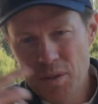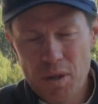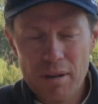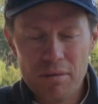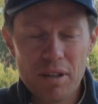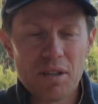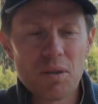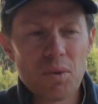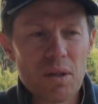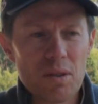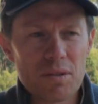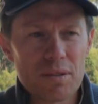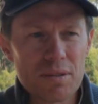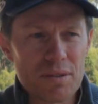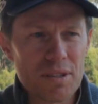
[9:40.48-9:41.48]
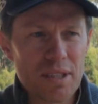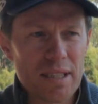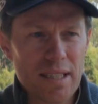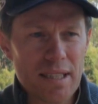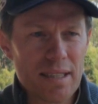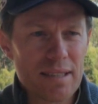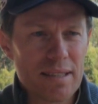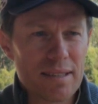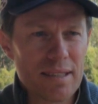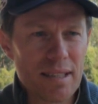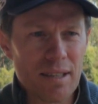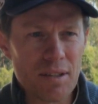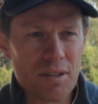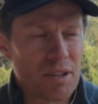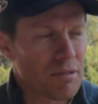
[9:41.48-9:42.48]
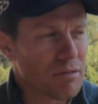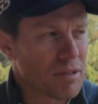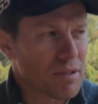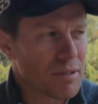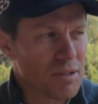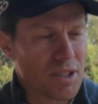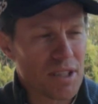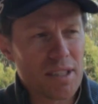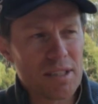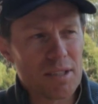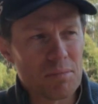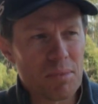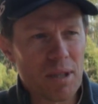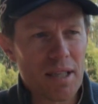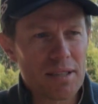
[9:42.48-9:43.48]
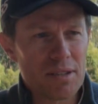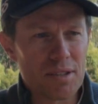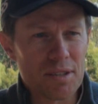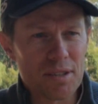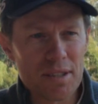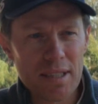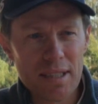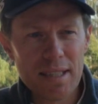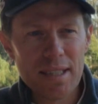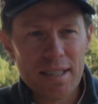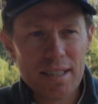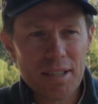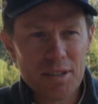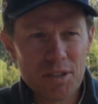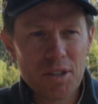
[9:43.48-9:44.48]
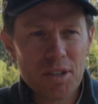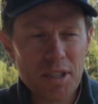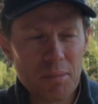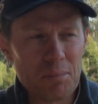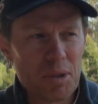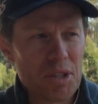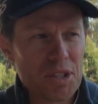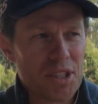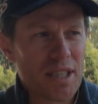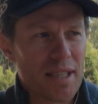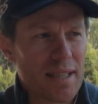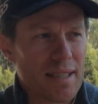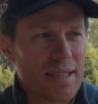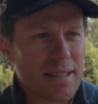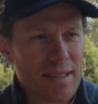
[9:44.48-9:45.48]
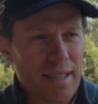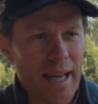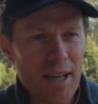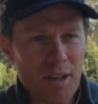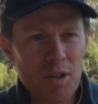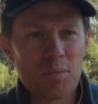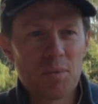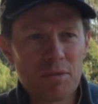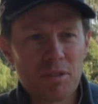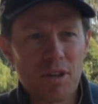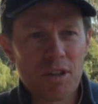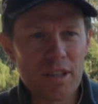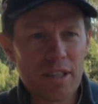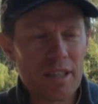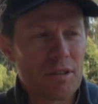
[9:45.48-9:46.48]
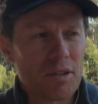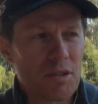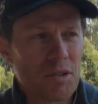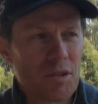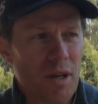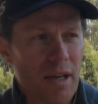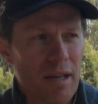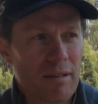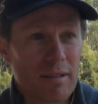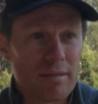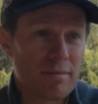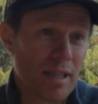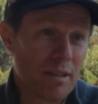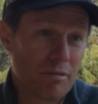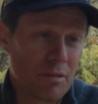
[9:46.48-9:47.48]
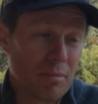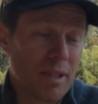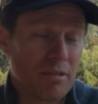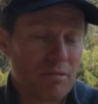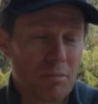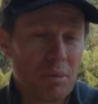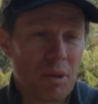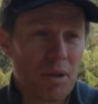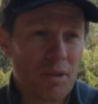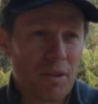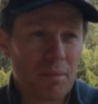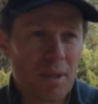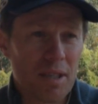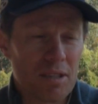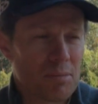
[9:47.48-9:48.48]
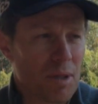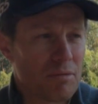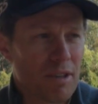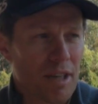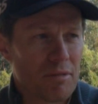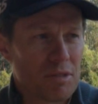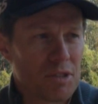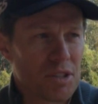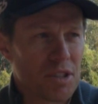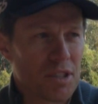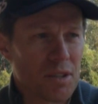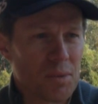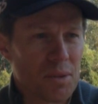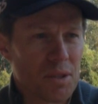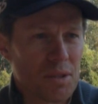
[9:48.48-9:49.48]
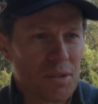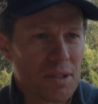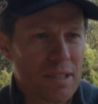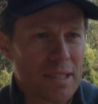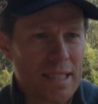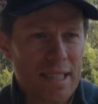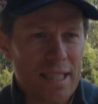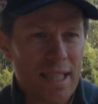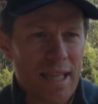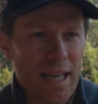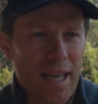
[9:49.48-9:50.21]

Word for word: we're traveling the world and seeing you know the different cities and places you certainly appreciate how good we've got it here in Australia, and, and for me, for Perth, I mean, it's my favourite city in the world, and